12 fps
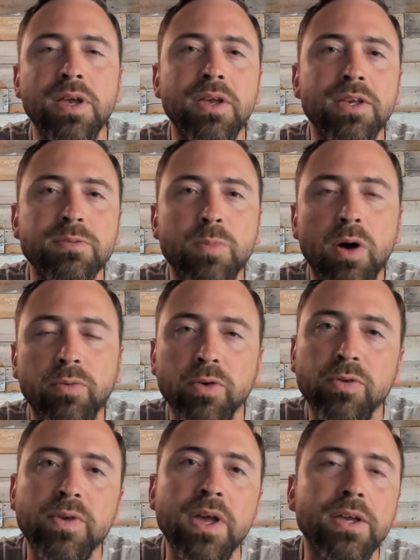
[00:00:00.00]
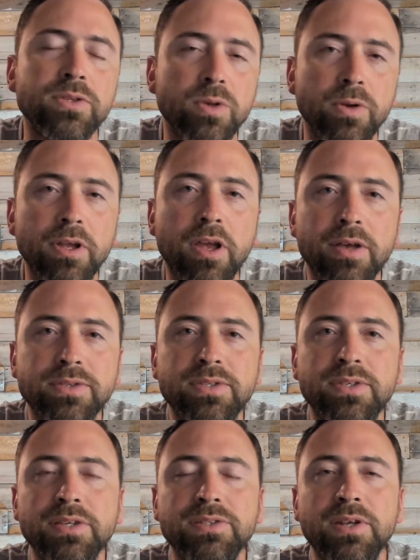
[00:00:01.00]
small roof, so it only cost us
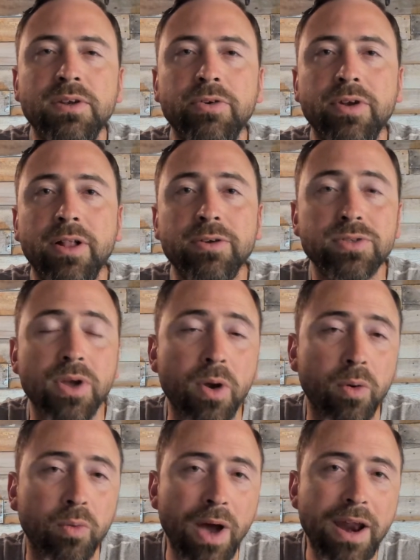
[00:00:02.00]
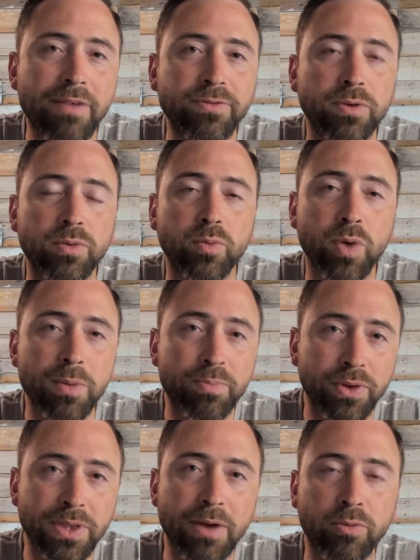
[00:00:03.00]
$1,600. Right after we put
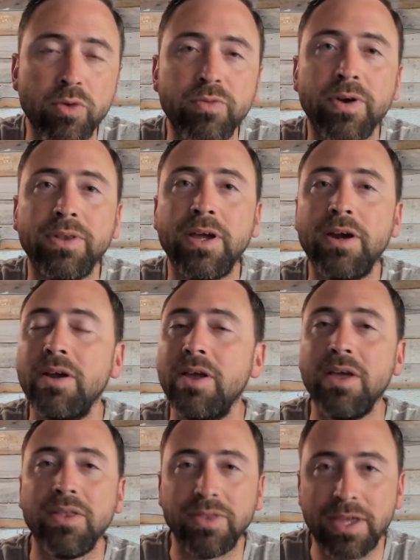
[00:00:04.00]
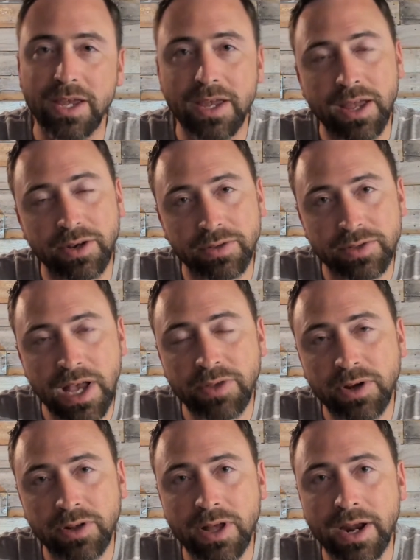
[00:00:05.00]
that roof on there, the South
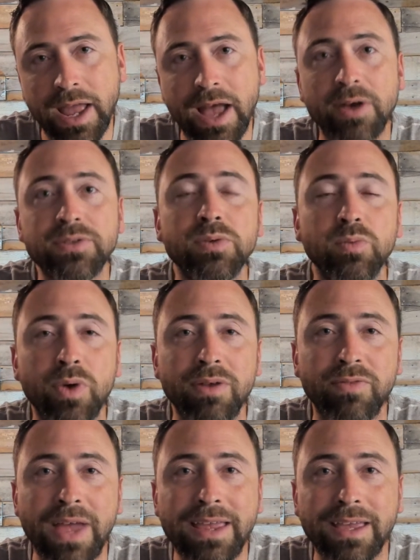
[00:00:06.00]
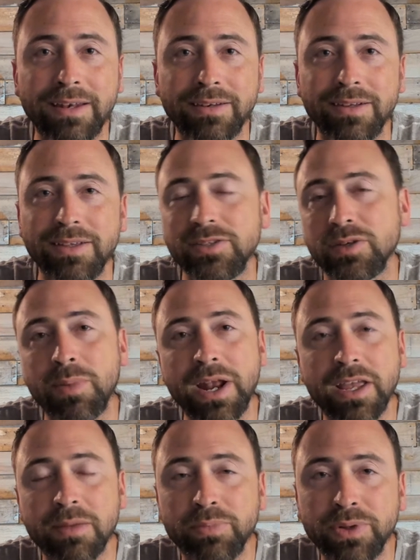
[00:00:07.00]
Carolina house went vacant. Somebody
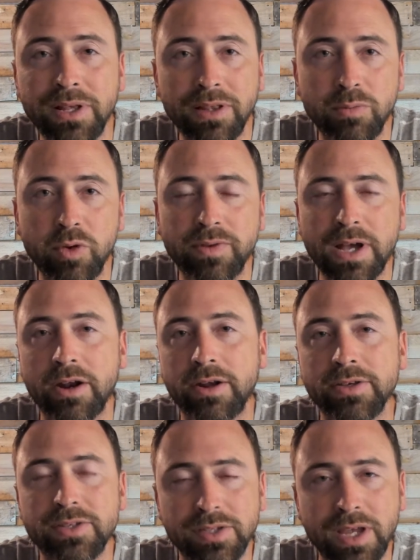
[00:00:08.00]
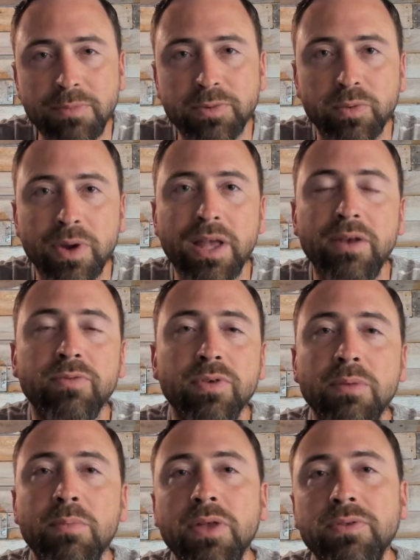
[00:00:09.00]
completely moved out on us, skipped rent for the
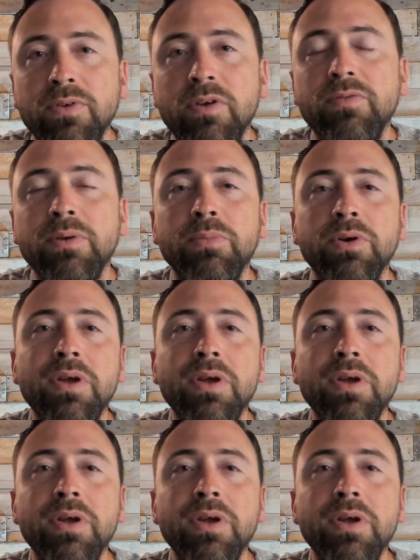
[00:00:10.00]
month of November,